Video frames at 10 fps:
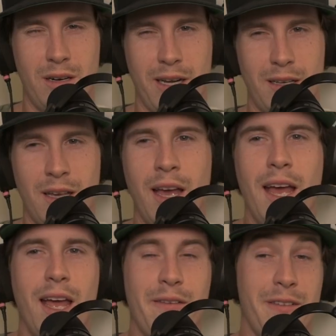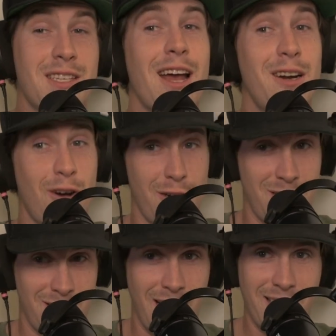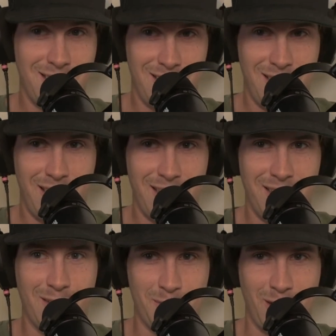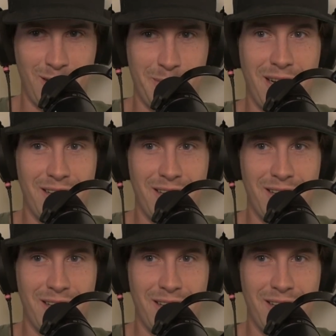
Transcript: that are like if it's got an orange slice in there, you know what I'm talking about?